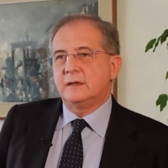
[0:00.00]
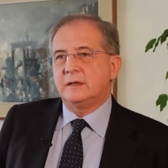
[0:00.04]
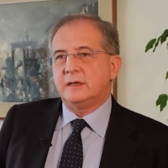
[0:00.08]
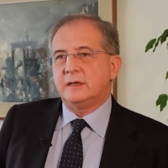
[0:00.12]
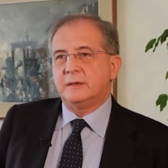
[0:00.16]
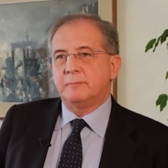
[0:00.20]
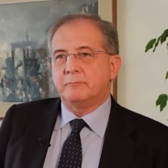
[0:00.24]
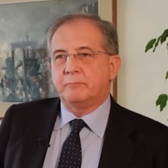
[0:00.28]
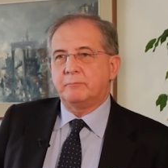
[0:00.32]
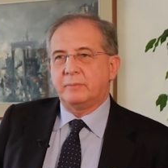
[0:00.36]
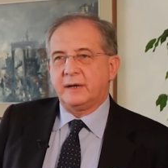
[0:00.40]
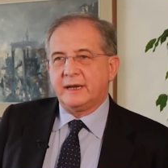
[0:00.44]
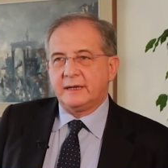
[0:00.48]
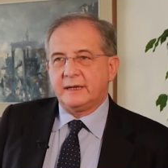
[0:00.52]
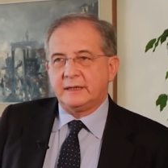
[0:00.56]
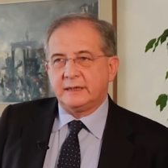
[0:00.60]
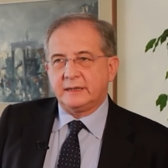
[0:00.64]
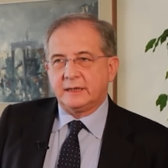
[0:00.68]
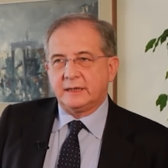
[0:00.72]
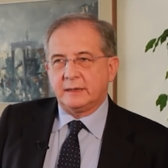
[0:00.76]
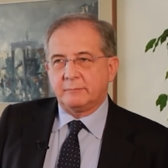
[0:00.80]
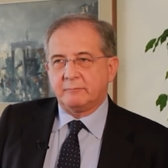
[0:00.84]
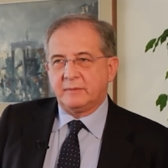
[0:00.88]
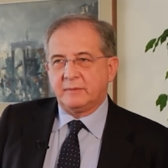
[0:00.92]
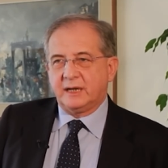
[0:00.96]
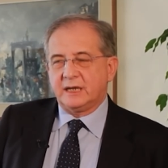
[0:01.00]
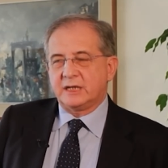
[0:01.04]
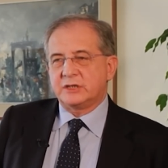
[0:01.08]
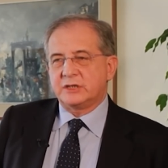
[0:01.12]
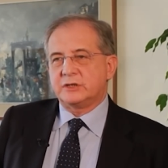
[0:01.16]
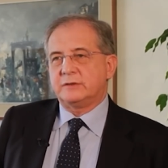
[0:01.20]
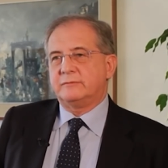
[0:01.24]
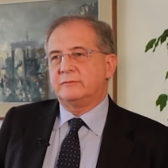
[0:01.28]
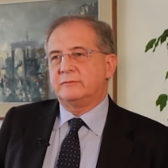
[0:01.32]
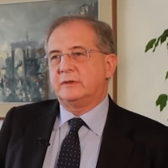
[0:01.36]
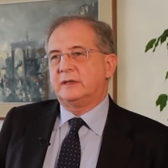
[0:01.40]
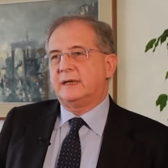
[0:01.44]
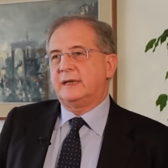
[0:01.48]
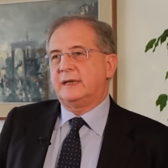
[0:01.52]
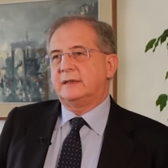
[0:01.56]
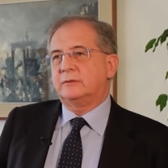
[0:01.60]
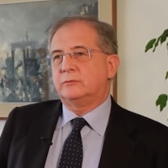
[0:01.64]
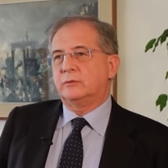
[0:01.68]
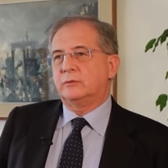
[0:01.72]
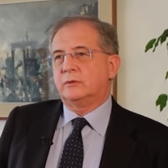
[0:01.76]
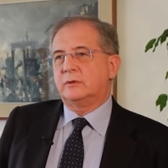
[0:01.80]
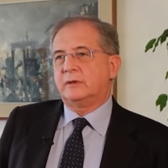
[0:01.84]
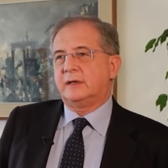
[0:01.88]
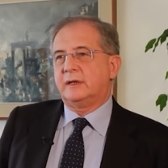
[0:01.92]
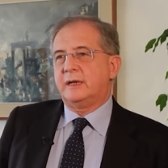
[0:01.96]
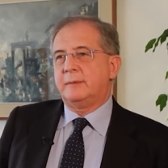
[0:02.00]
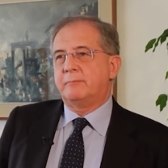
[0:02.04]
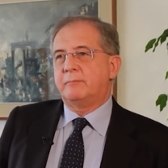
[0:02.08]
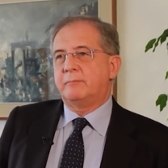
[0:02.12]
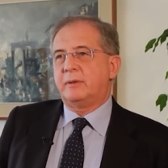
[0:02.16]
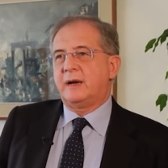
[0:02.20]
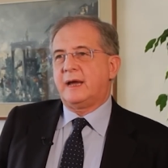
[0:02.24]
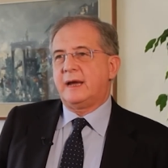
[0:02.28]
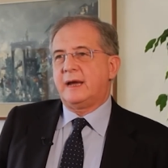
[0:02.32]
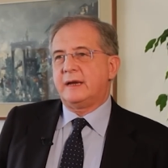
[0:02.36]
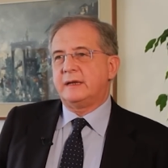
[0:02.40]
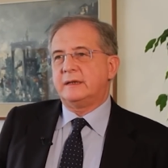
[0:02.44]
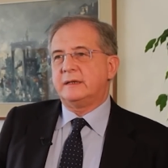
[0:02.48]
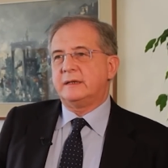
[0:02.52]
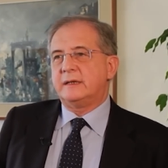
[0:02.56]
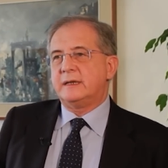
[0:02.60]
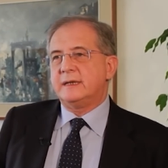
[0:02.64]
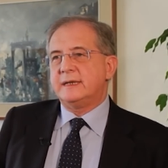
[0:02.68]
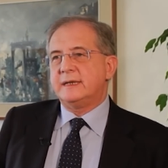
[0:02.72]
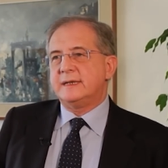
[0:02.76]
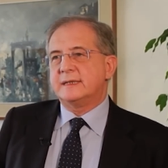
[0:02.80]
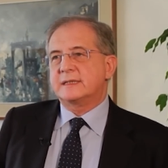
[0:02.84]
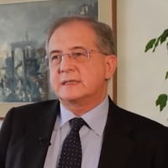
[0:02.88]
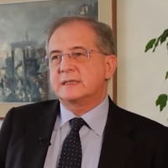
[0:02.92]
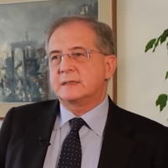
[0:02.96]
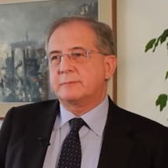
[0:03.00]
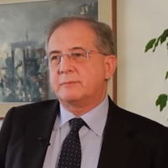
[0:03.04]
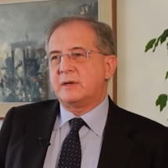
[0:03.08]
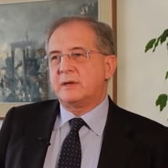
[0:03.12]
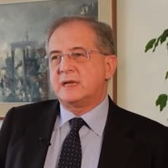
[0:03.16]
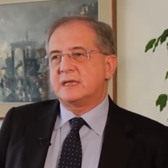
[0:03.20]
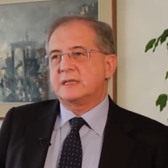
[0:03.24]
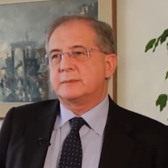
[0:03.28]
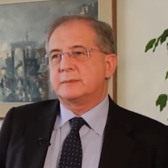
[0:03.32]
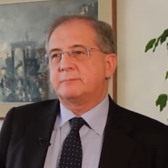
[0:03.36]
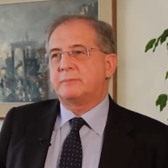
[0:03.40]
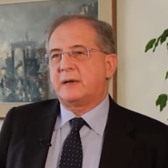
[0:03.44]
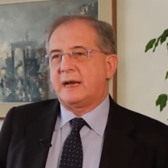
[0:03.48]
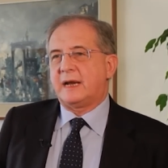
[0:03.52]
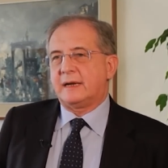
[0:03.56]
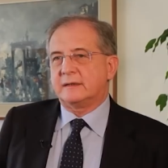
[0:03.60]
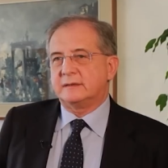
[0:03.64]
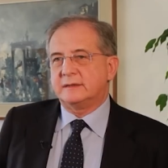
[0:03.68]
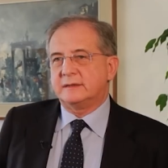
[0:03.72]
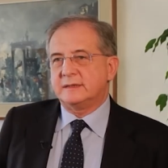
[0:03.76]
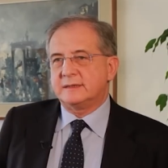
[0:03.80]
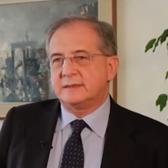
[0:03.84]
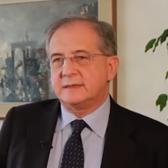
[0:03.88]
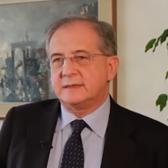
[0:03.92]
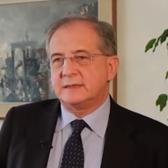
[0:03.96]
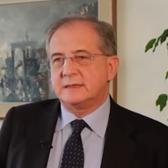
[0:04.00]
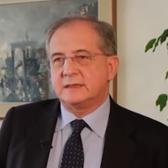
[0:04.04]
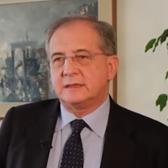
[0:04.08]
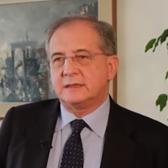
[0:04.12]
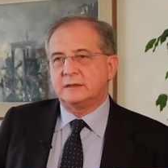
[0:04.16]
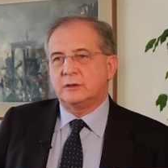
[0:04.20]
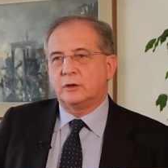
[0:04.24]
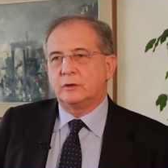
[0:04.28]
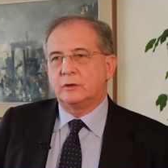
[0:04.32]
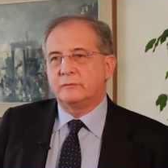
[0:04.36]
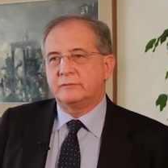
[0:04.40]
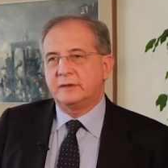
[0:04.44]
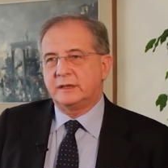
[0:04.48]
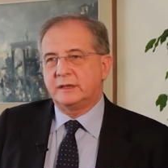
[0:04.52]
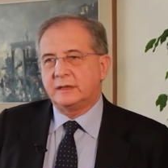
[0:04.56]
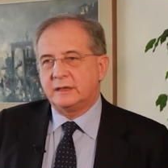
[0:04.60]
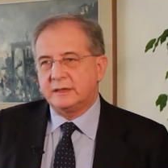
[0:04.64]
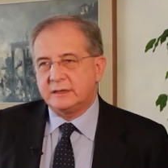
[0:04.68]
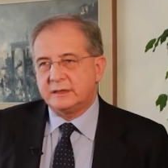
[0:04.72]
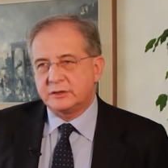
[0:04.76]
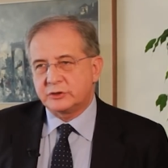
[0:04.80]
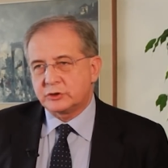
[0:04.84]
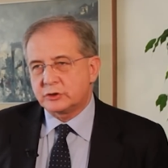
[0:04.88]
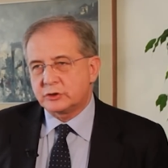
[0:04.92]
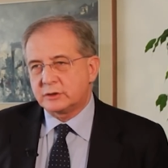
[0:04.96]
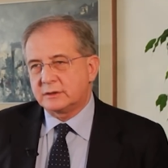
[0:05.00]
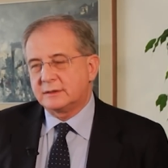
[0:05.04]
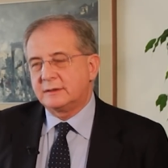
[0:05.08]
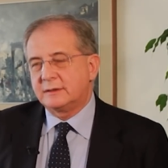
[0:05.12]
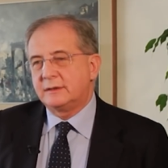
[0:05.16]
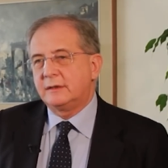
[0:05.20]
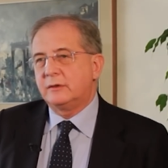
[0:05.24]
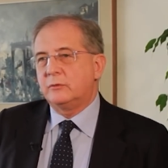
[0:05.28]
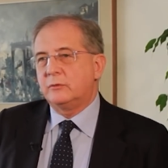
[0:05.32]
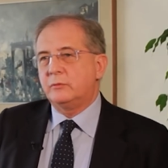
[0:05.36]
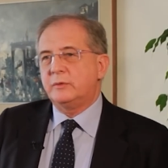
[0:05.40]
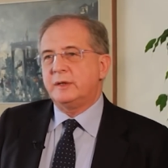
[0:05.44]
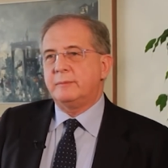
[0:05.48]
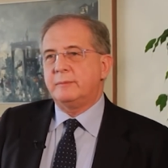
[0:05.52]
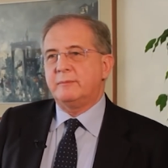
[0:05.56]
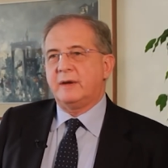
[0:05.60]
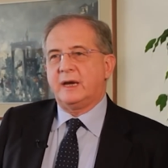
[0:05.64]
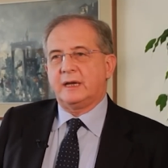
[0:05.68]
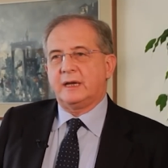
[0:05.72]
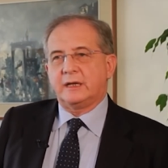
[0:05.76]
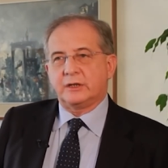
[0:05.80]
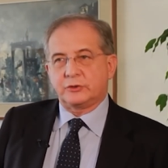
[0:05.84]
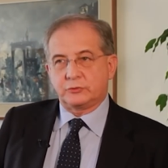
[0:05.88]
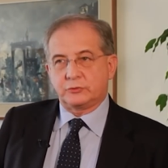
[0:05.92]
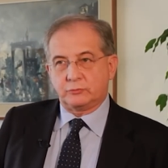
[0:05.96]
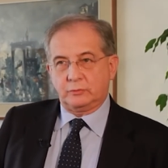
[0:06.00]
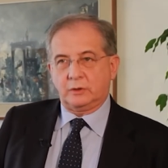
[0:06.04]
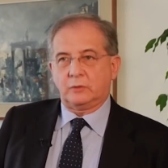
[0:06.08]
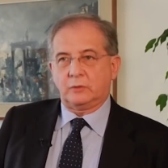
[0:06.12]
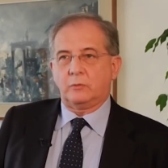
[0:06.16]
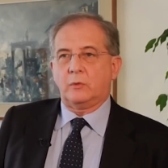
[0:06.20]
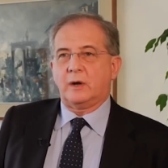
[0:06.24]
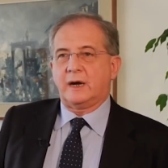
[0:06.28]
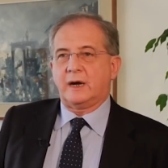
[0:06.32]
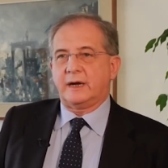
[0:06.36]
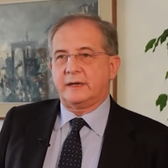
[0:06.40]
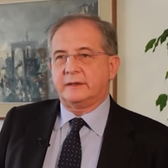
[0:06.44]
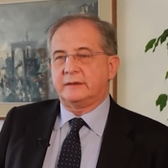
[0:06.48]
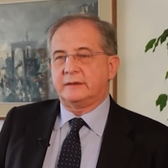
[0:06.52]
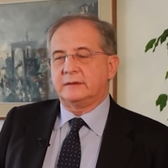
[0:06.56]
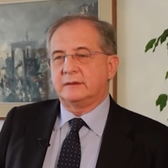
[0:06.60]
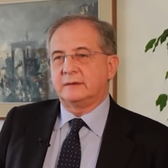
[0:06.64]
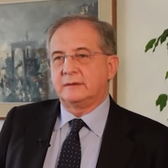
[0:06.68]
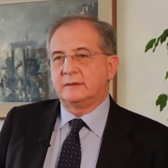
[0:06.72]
in planning and managing the network, applying its best practices in all the grids we manage worldwide.